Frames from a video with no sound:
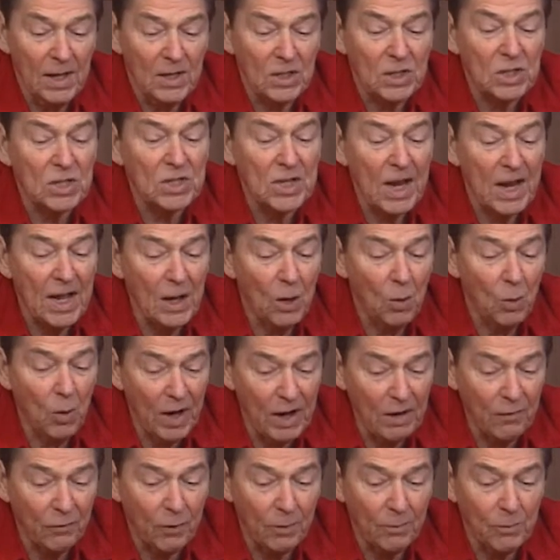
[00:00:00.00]
stay
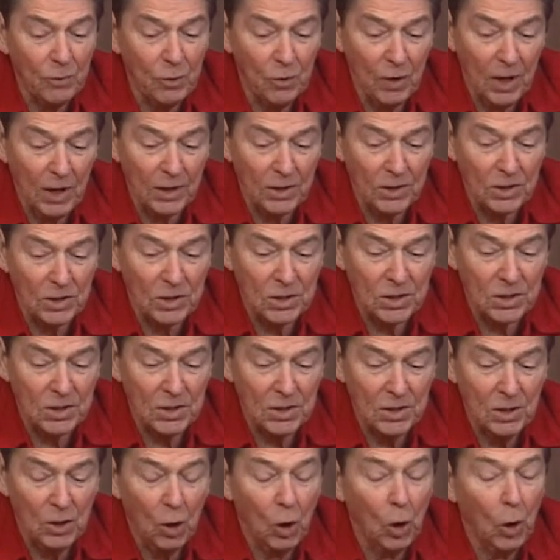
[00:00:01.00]
away from drugs,
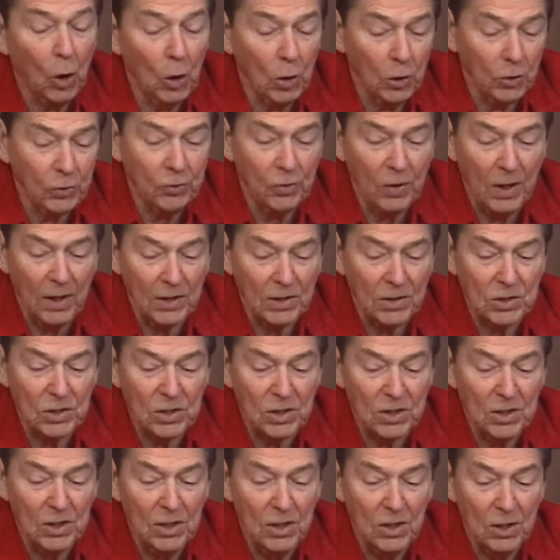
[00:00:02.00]
all
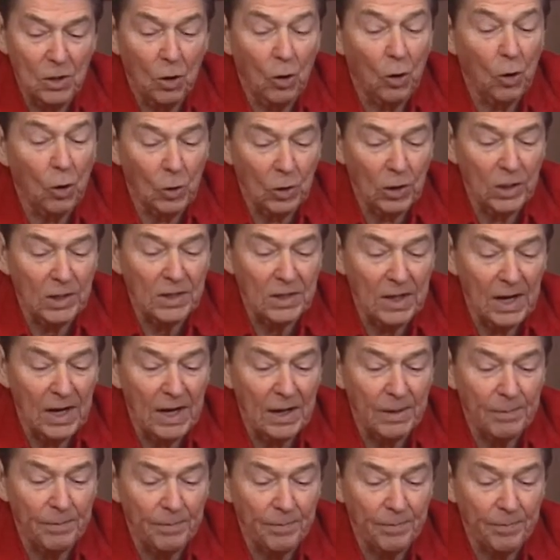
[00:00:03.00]
drugs, all the
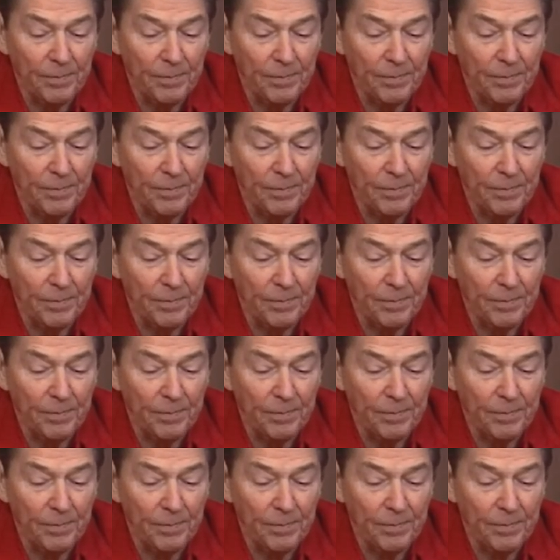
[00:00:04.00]
time.